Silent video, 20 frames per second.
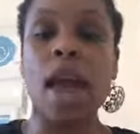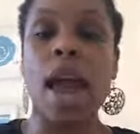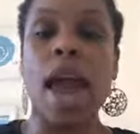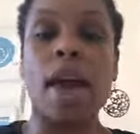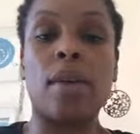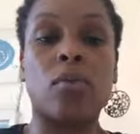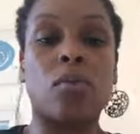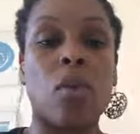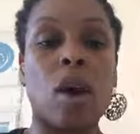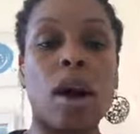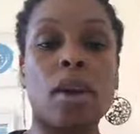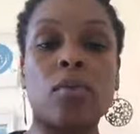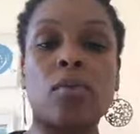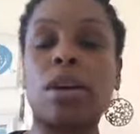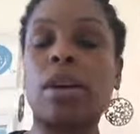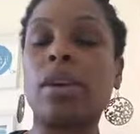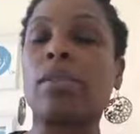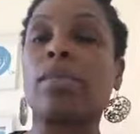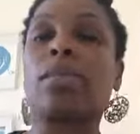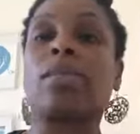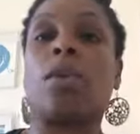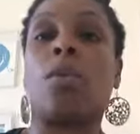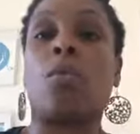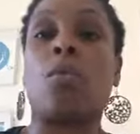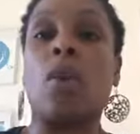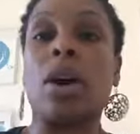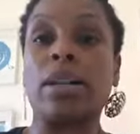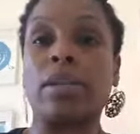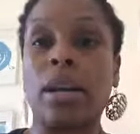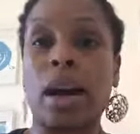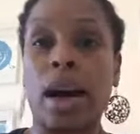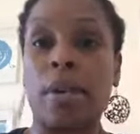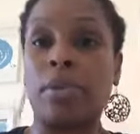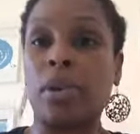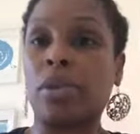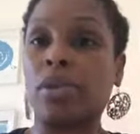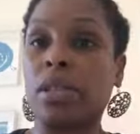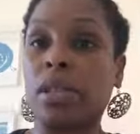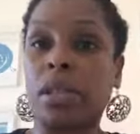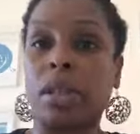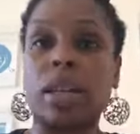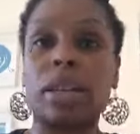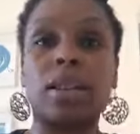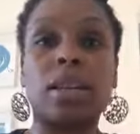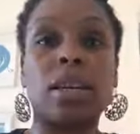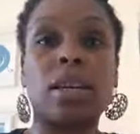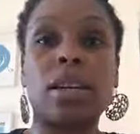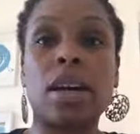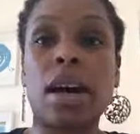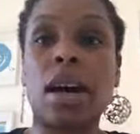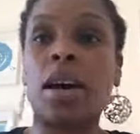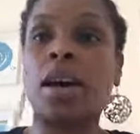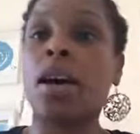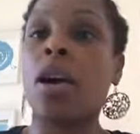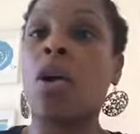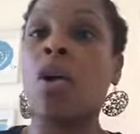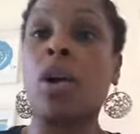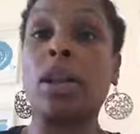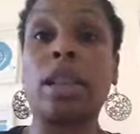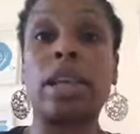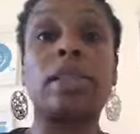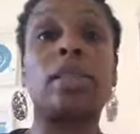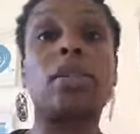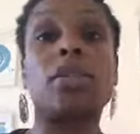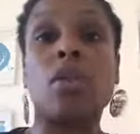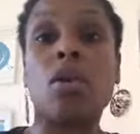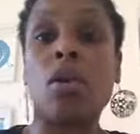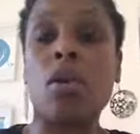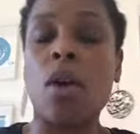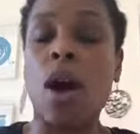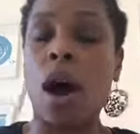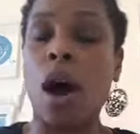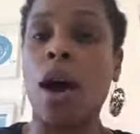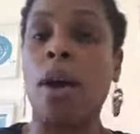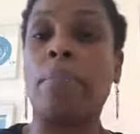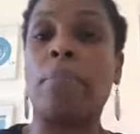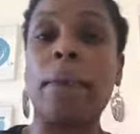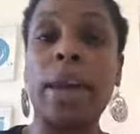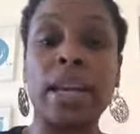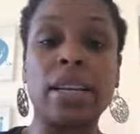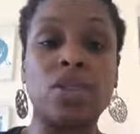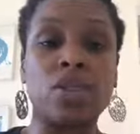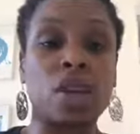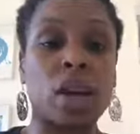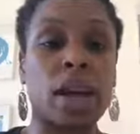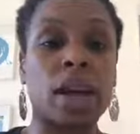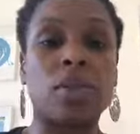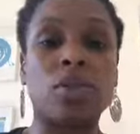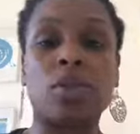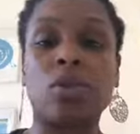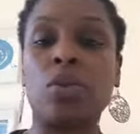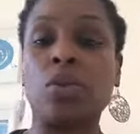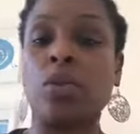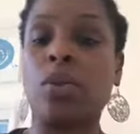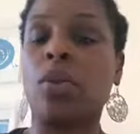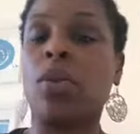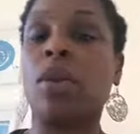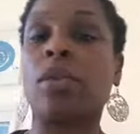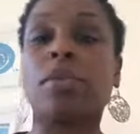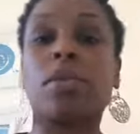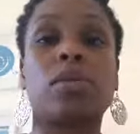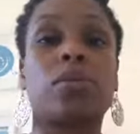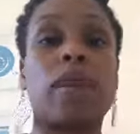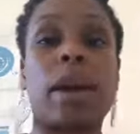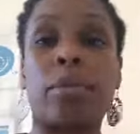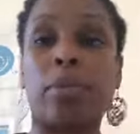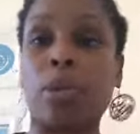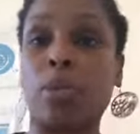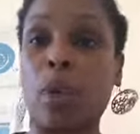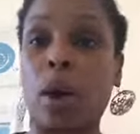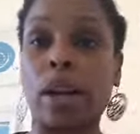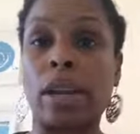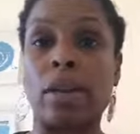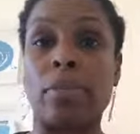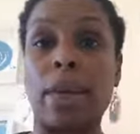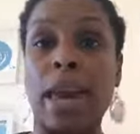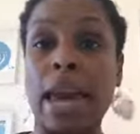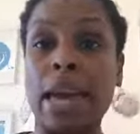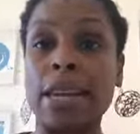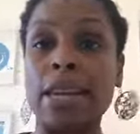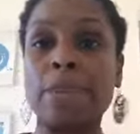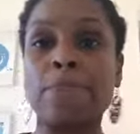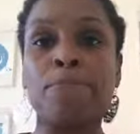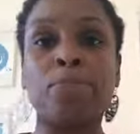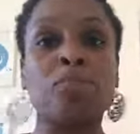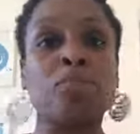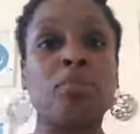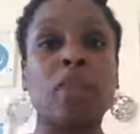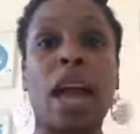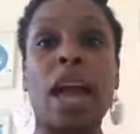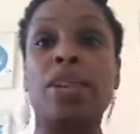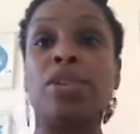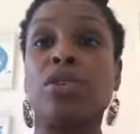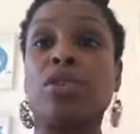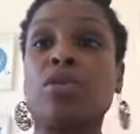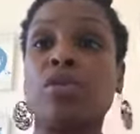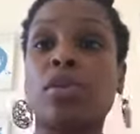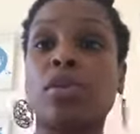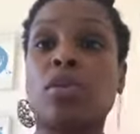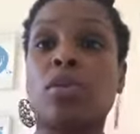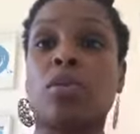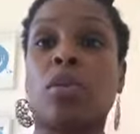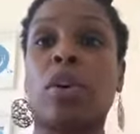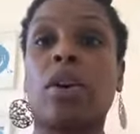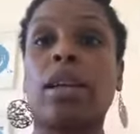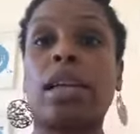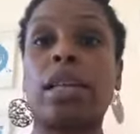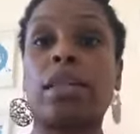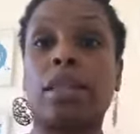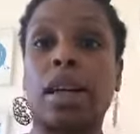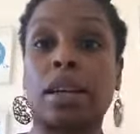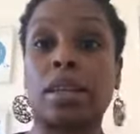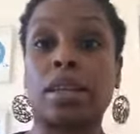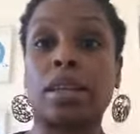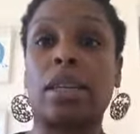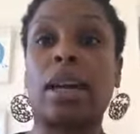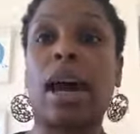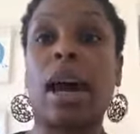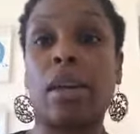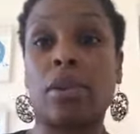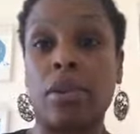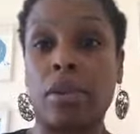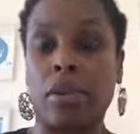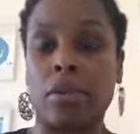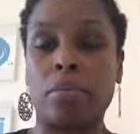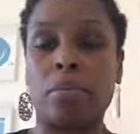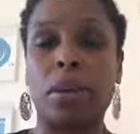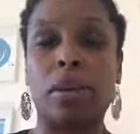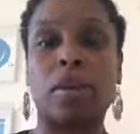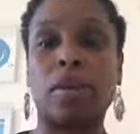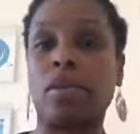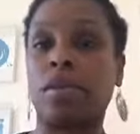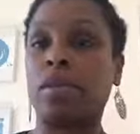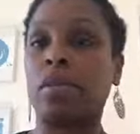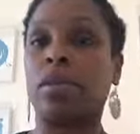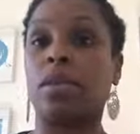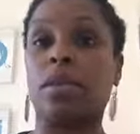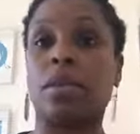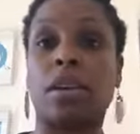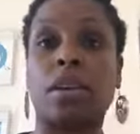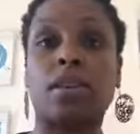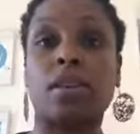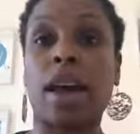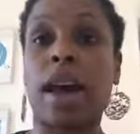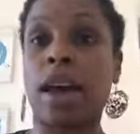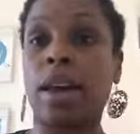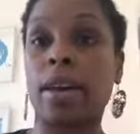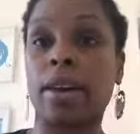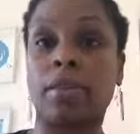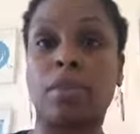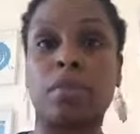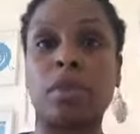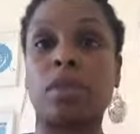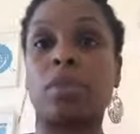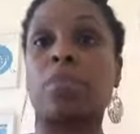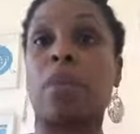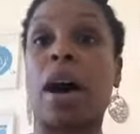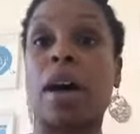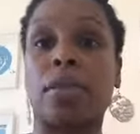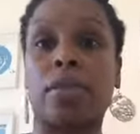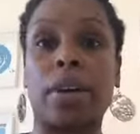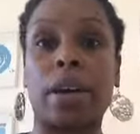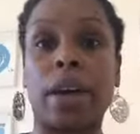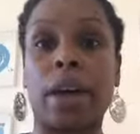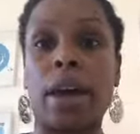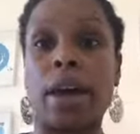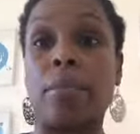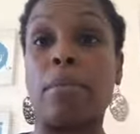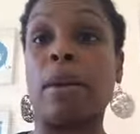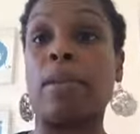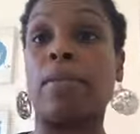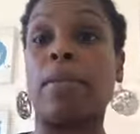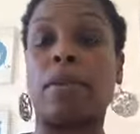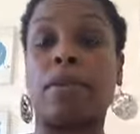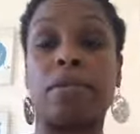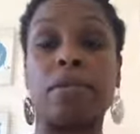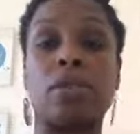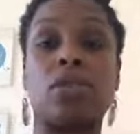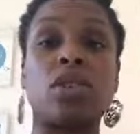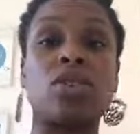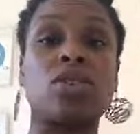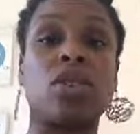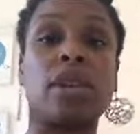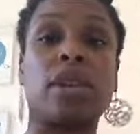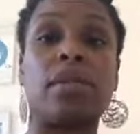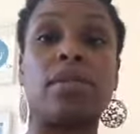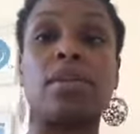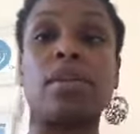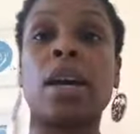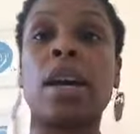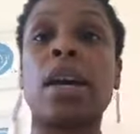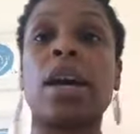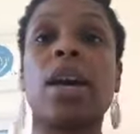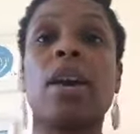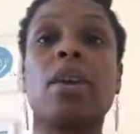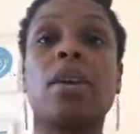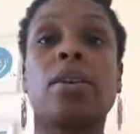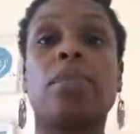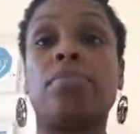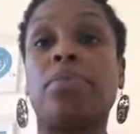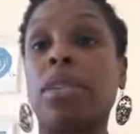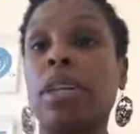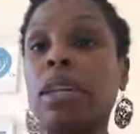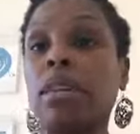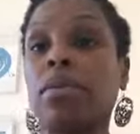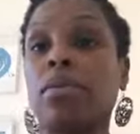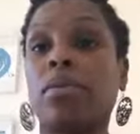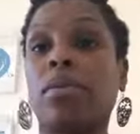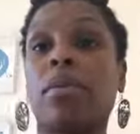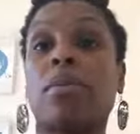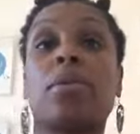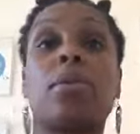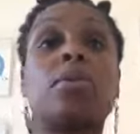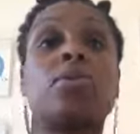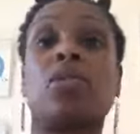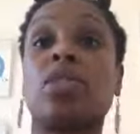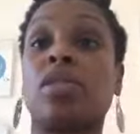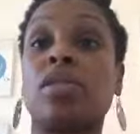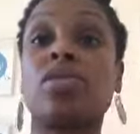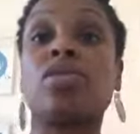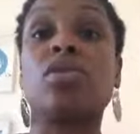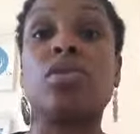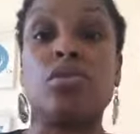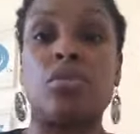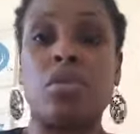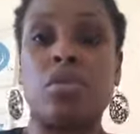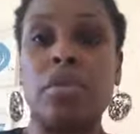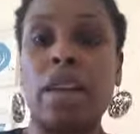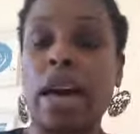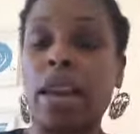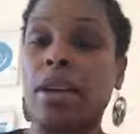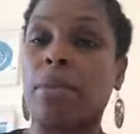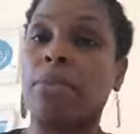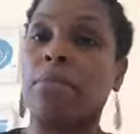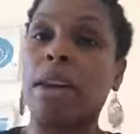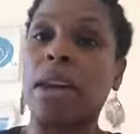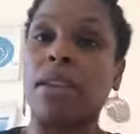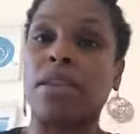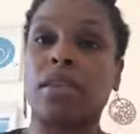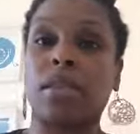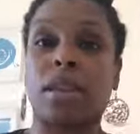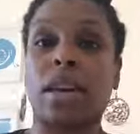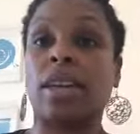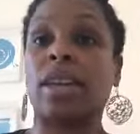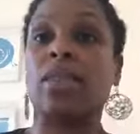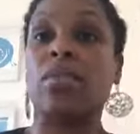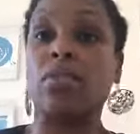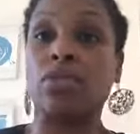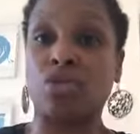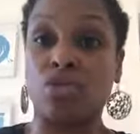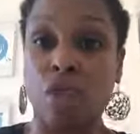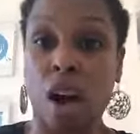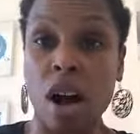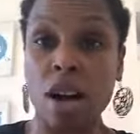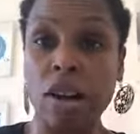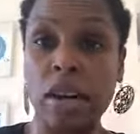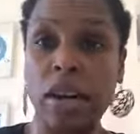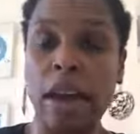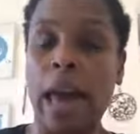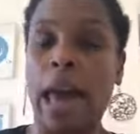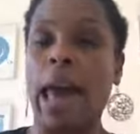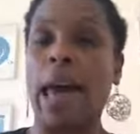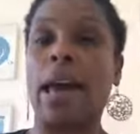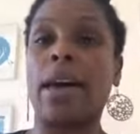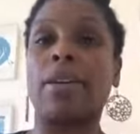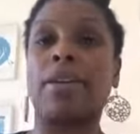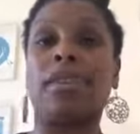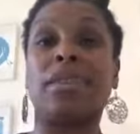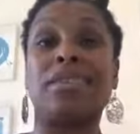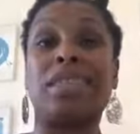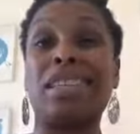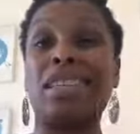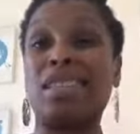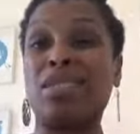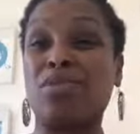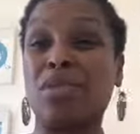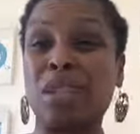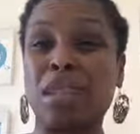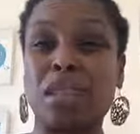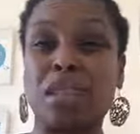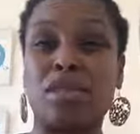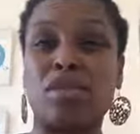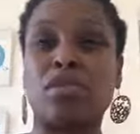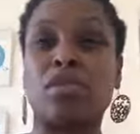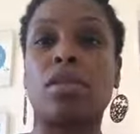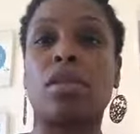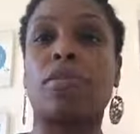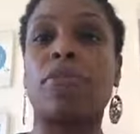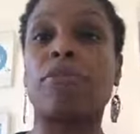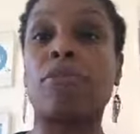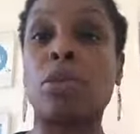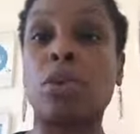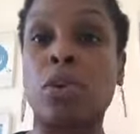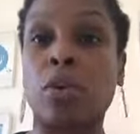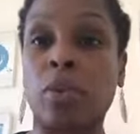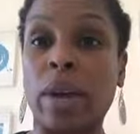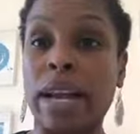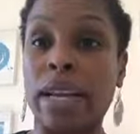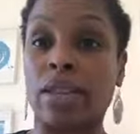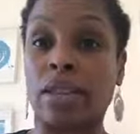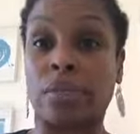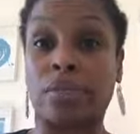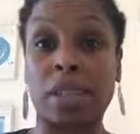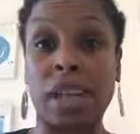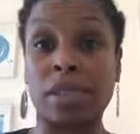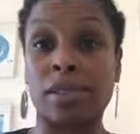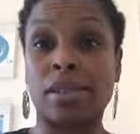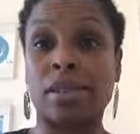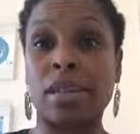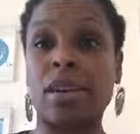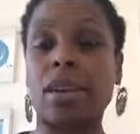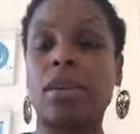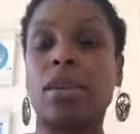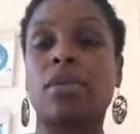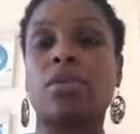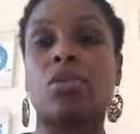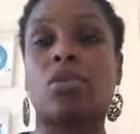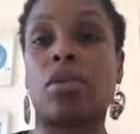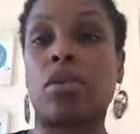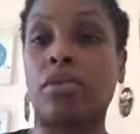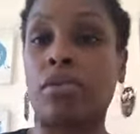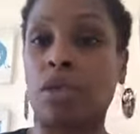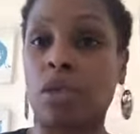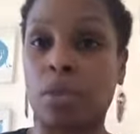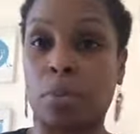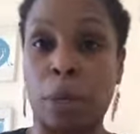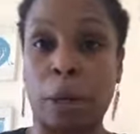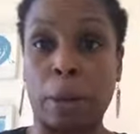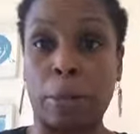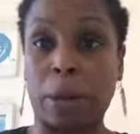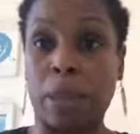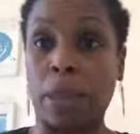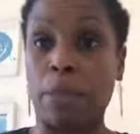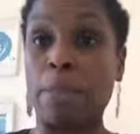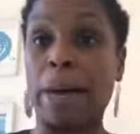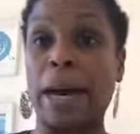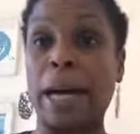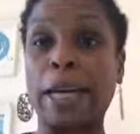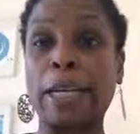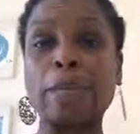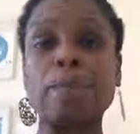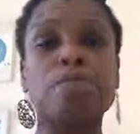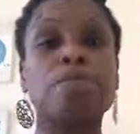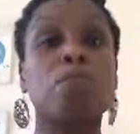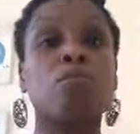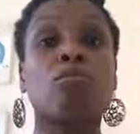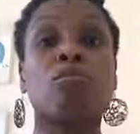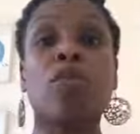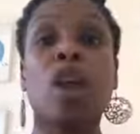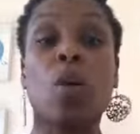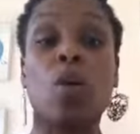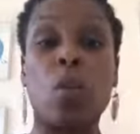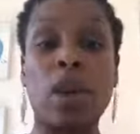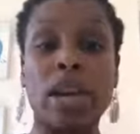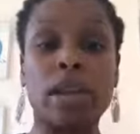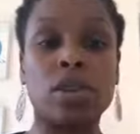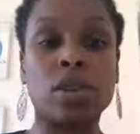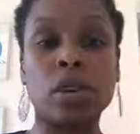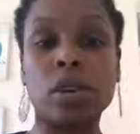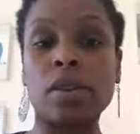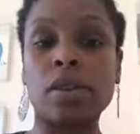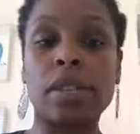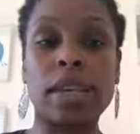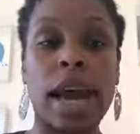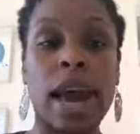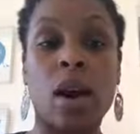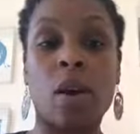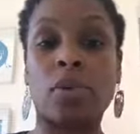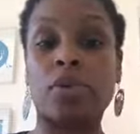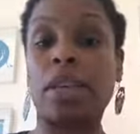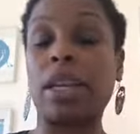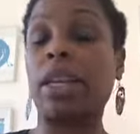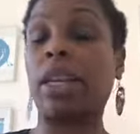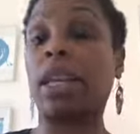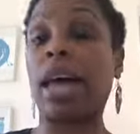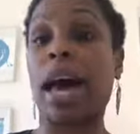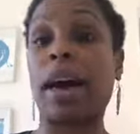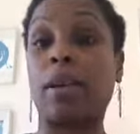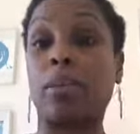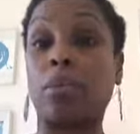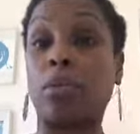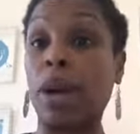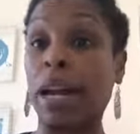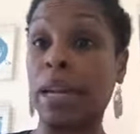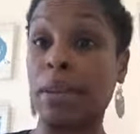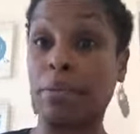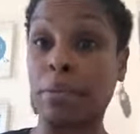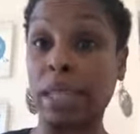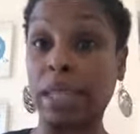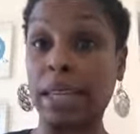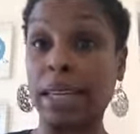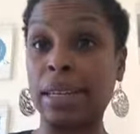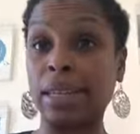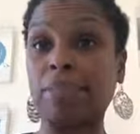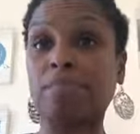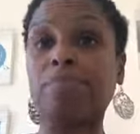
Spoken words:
And one time there was a Latino patient whose family brought him in and used the word intoxicado because his head was bothering him, and the physicians didn't just assume that it meant that he was drunk and didn't really do the full range of testing, sort of just put him in the bed, when it turns out that he'd had a brain bleed.